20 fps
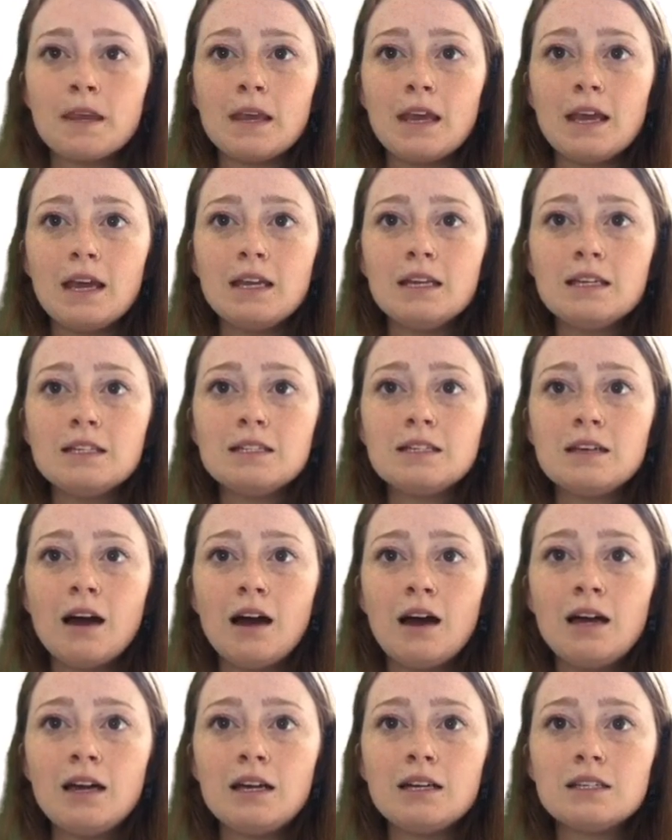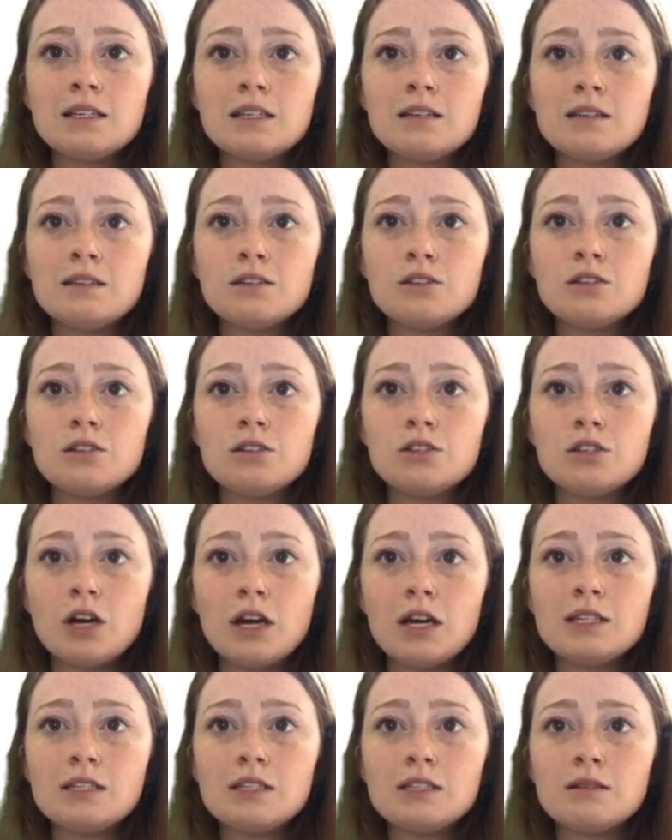It is not
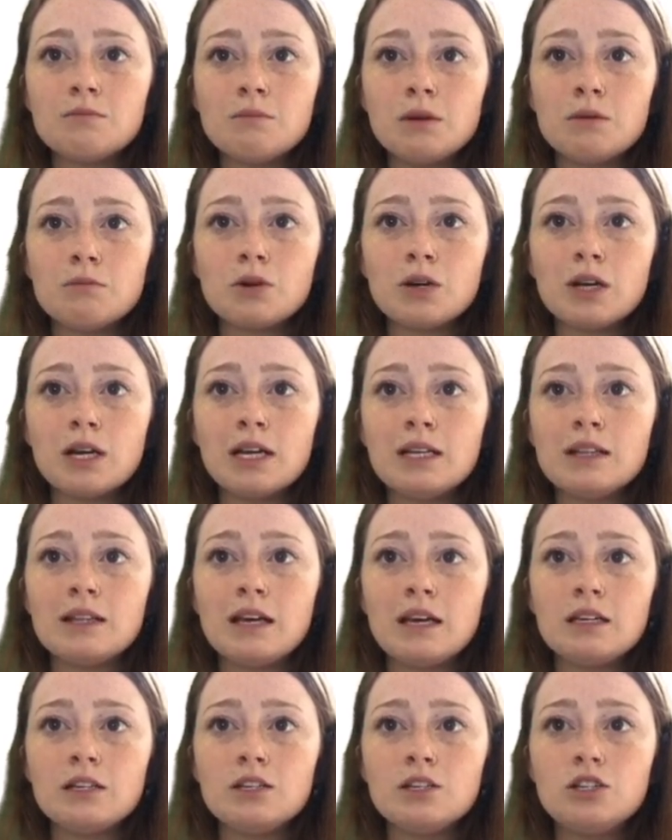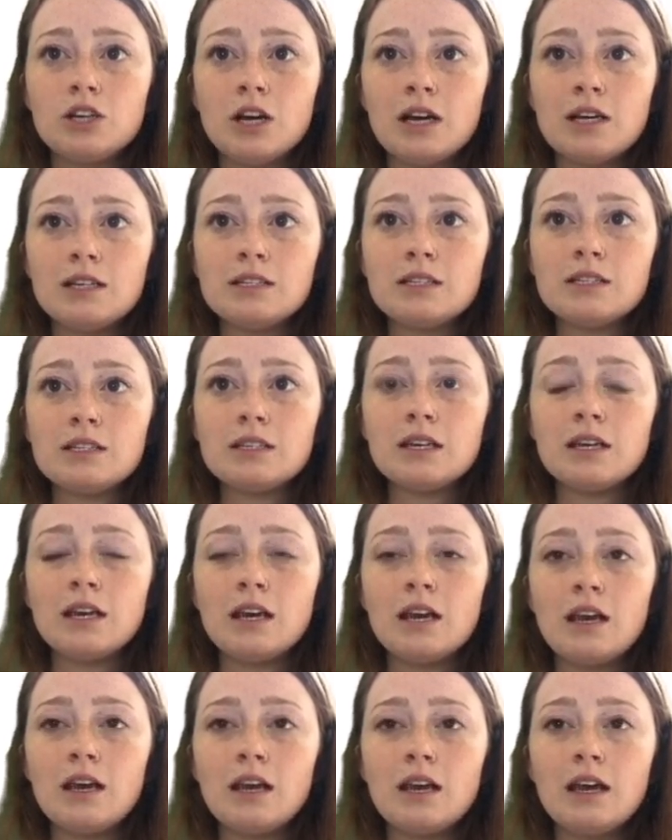just memory that adjusts
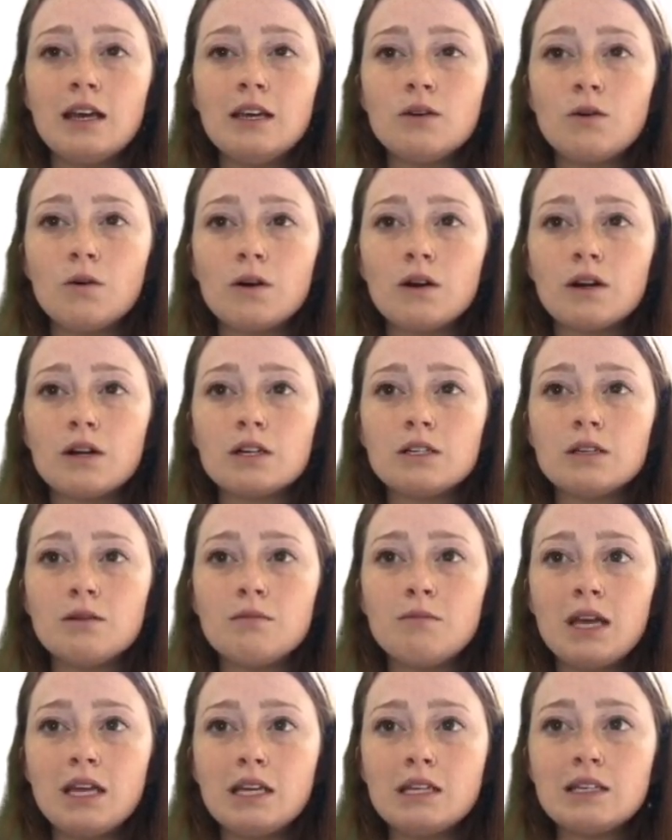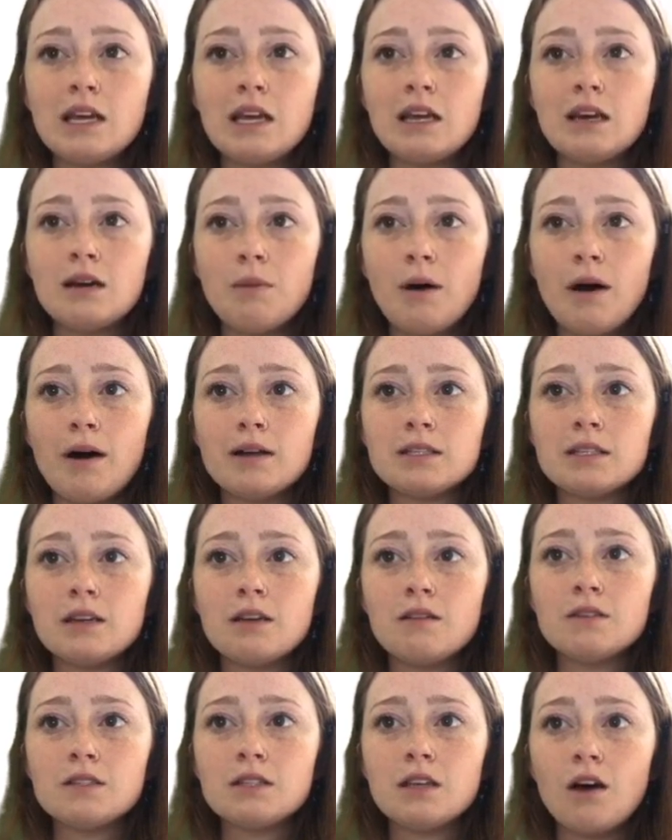in order to maintain a
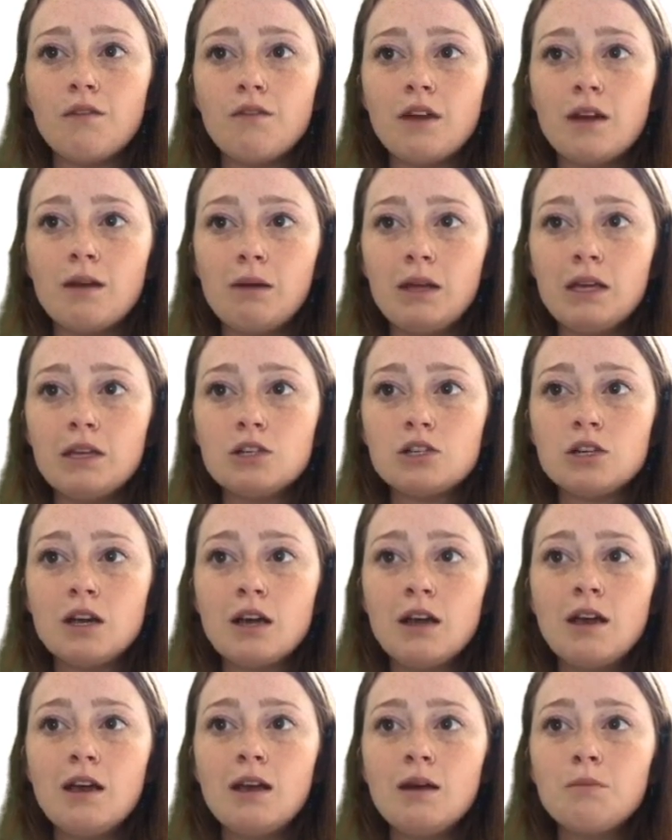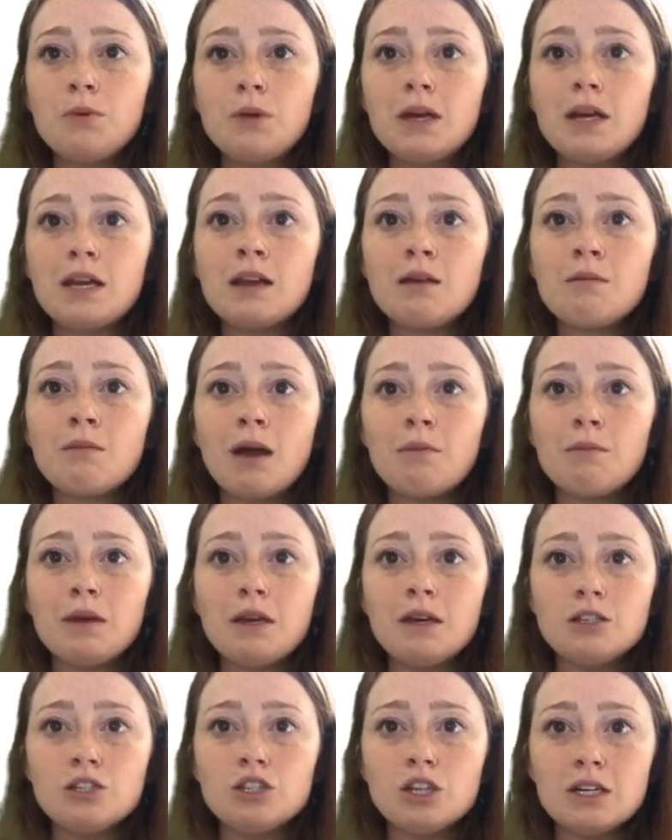positive self-image. Planning might be
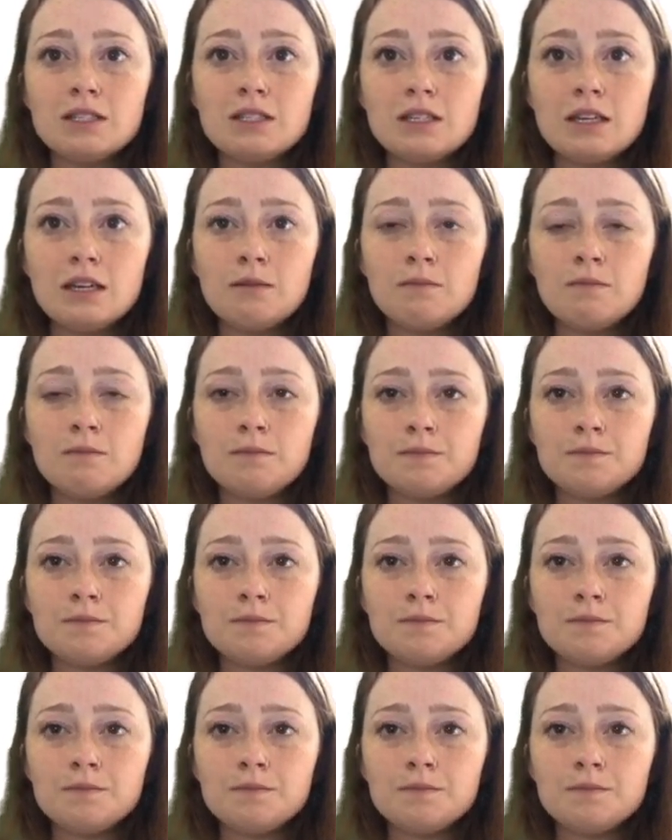adjusted.